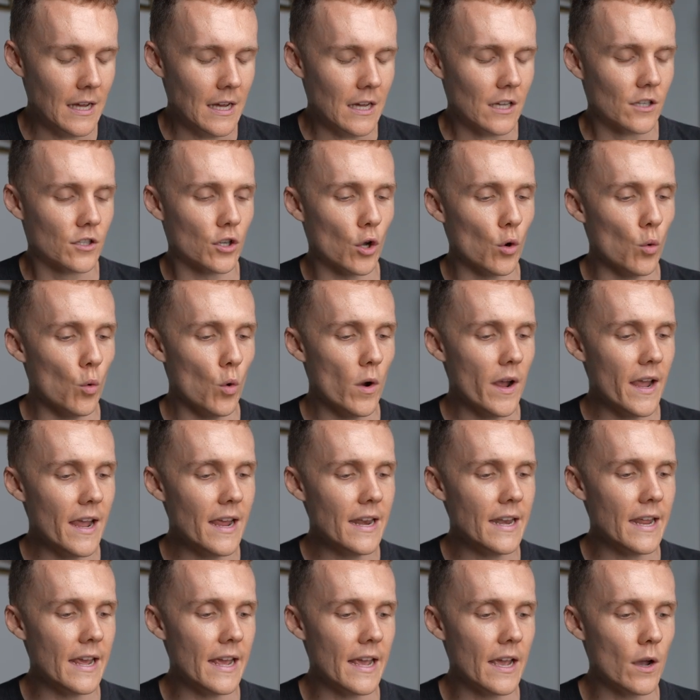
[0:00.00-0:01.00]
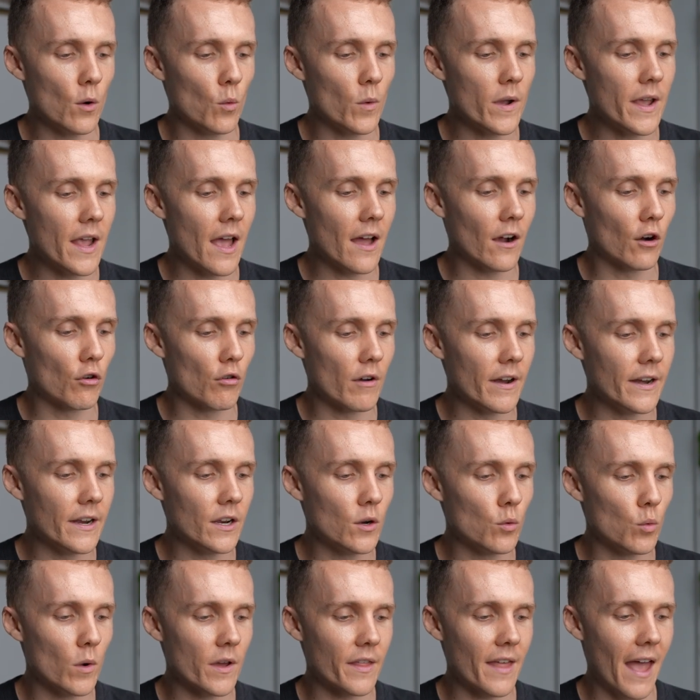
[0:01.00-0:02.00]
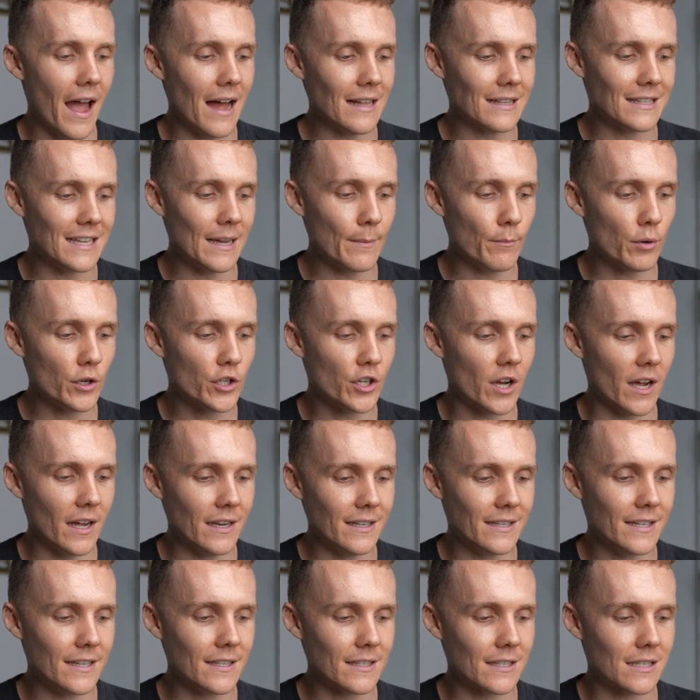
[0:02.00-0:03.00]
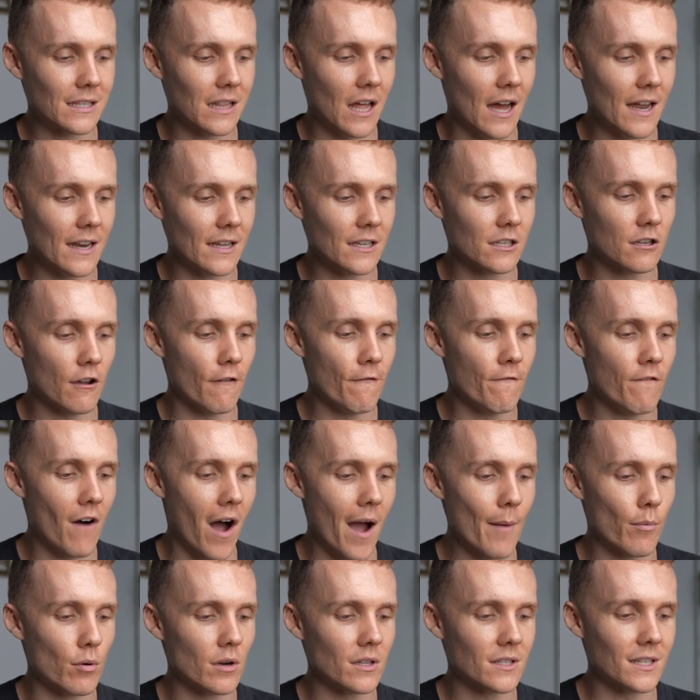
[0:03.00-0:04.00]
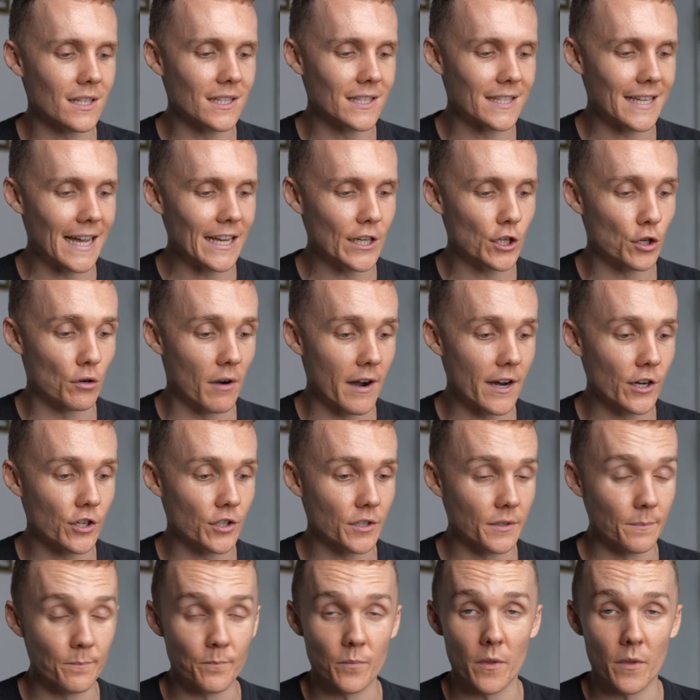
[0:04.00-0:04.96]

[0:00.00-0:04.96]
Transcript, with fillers: So in here, we are greeted with our temperature and tint sliders, vibrance and saturation.